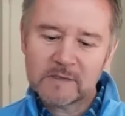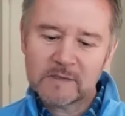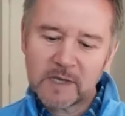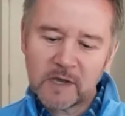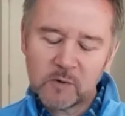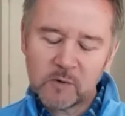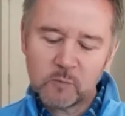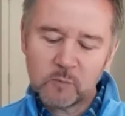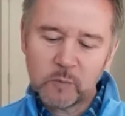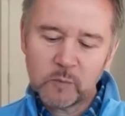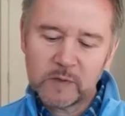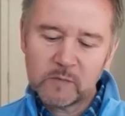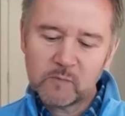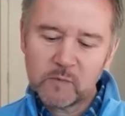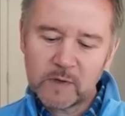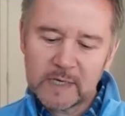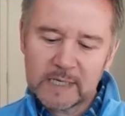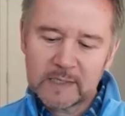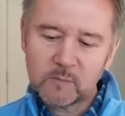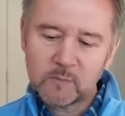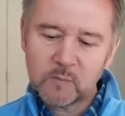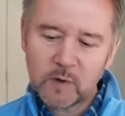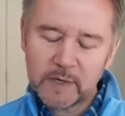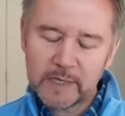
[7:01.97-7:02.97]
so we
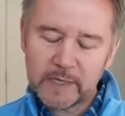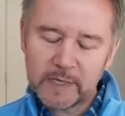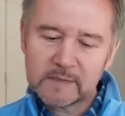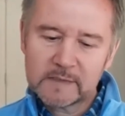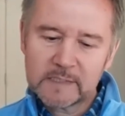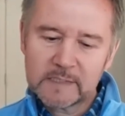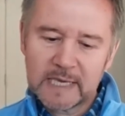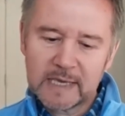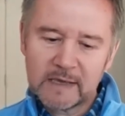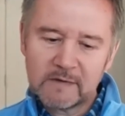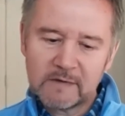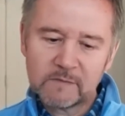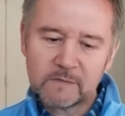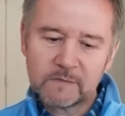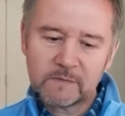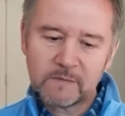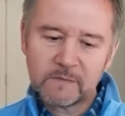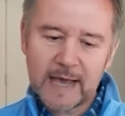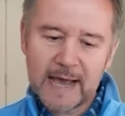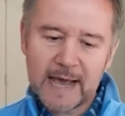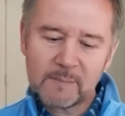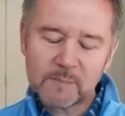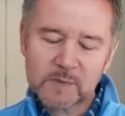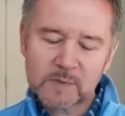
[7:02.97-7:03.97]
really wanted to give
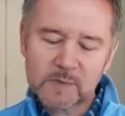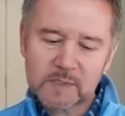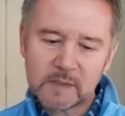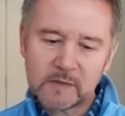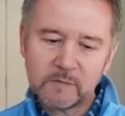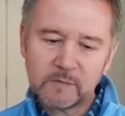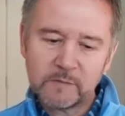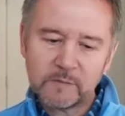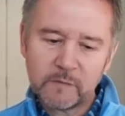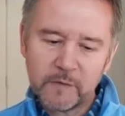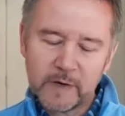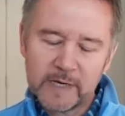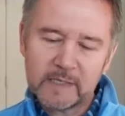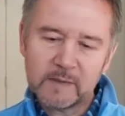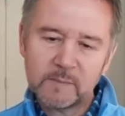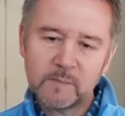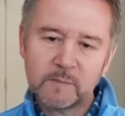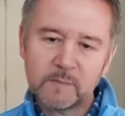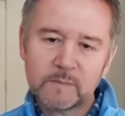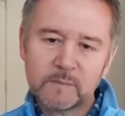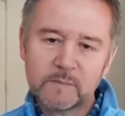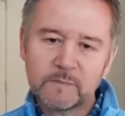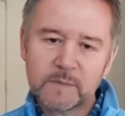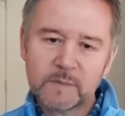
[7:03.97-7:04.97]
absolute
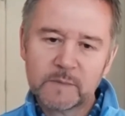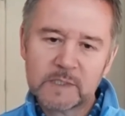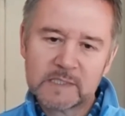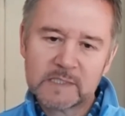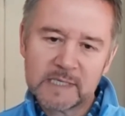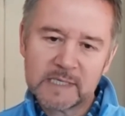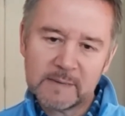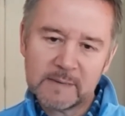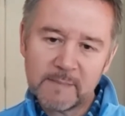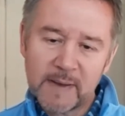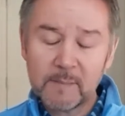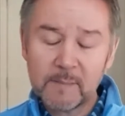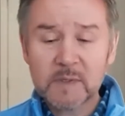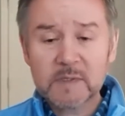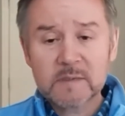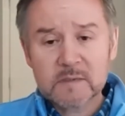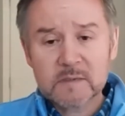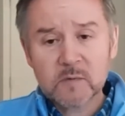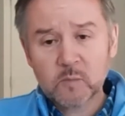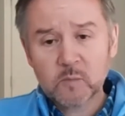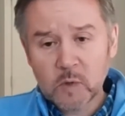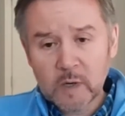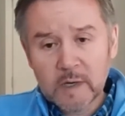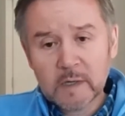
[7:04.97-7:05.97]
freedom to team members
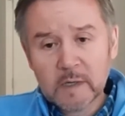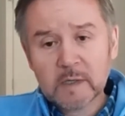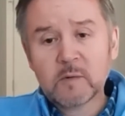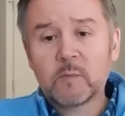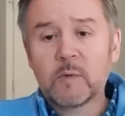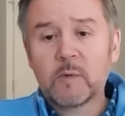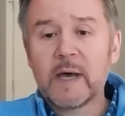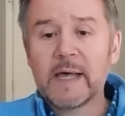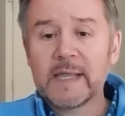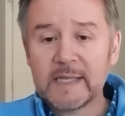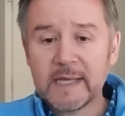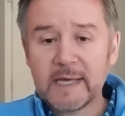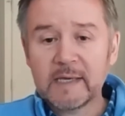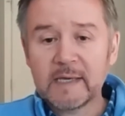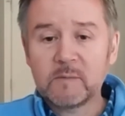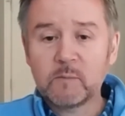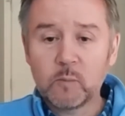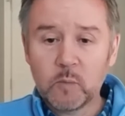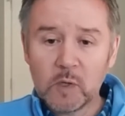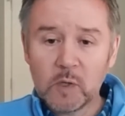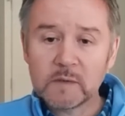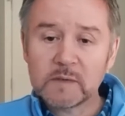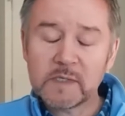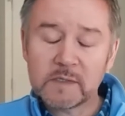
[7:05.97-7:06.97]
to work where they
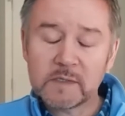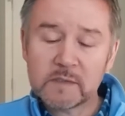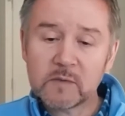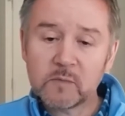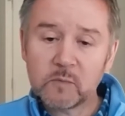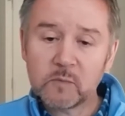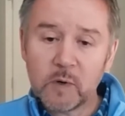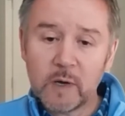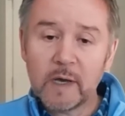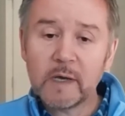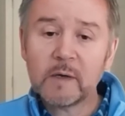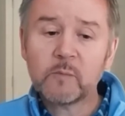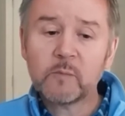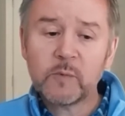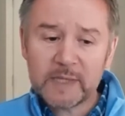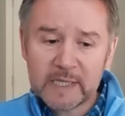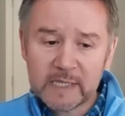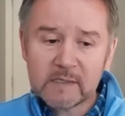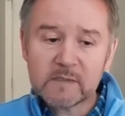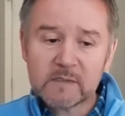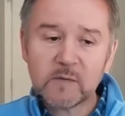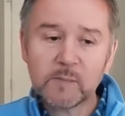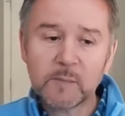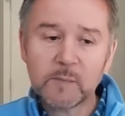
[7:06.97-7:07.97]
wanted to work
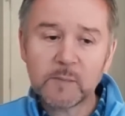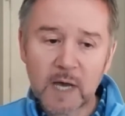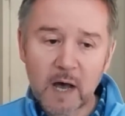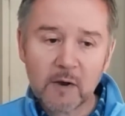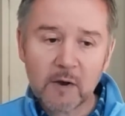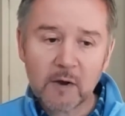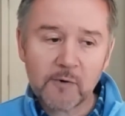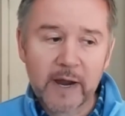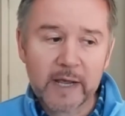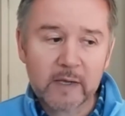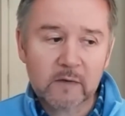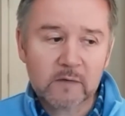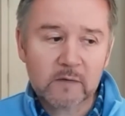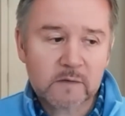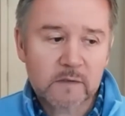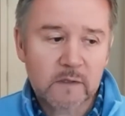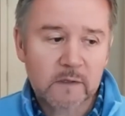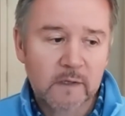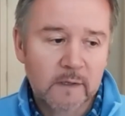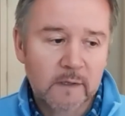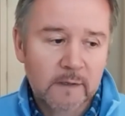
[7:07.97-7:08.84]
within some guardrails.